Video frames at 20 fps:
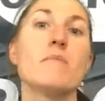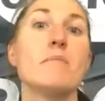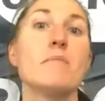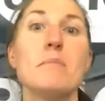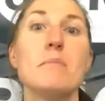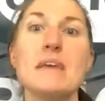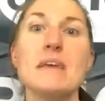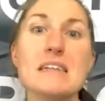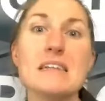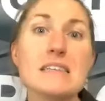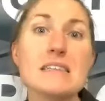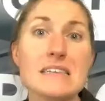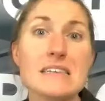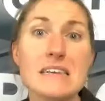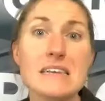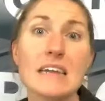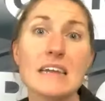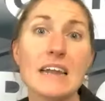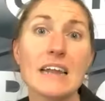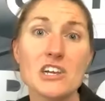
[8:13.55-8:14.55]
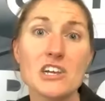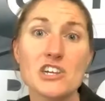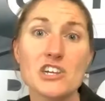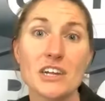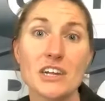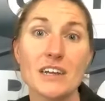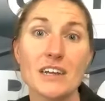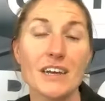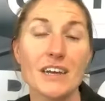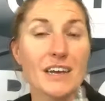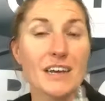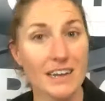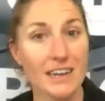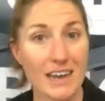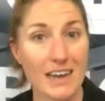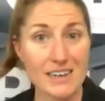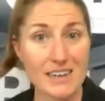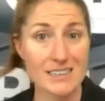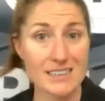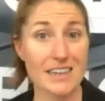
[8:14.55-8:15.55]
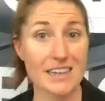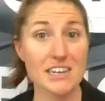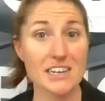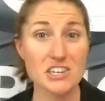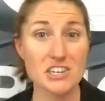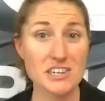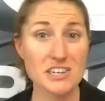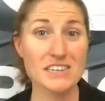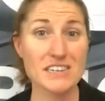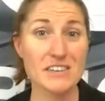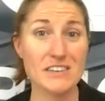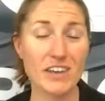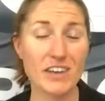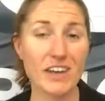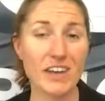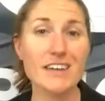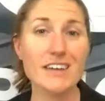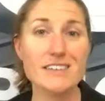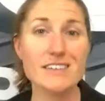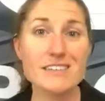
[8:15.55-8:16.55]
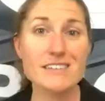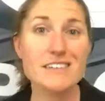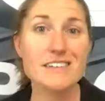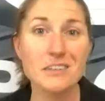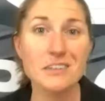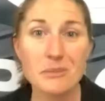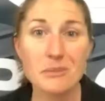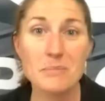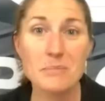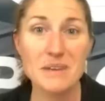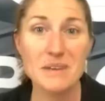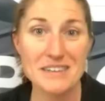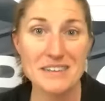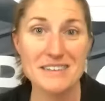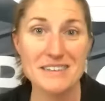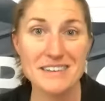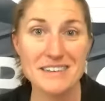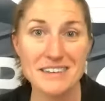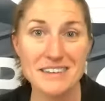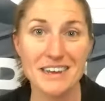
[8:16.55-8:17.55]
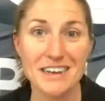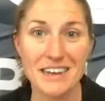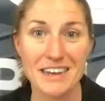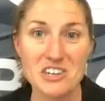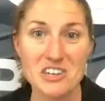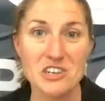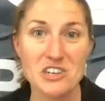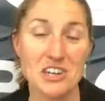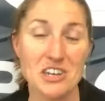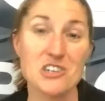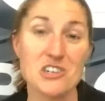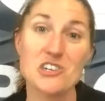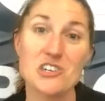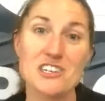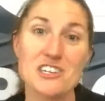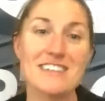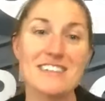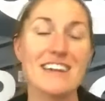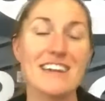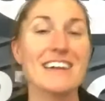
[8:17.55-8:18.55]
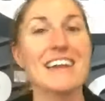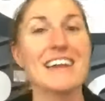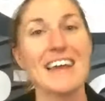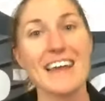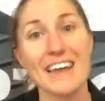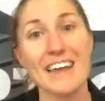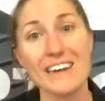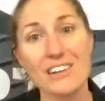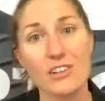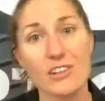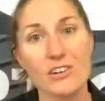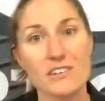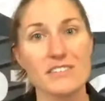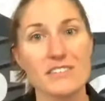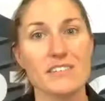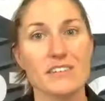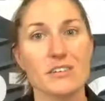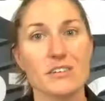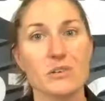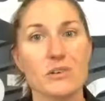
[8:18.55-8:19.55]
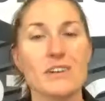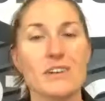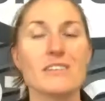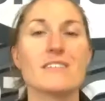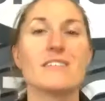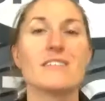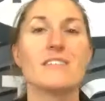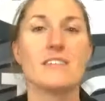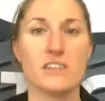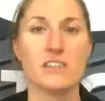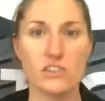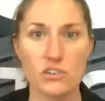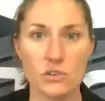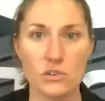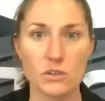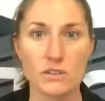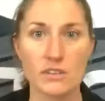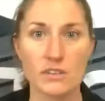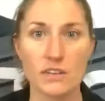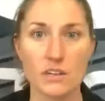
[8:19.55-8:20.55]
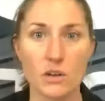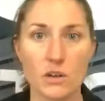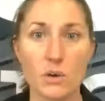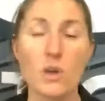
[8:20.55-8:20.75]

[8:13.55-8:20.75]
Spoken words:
BNC connection. Guys, HDTVI is still a BNC connection. It's just not an analog signal. It's a digital signal.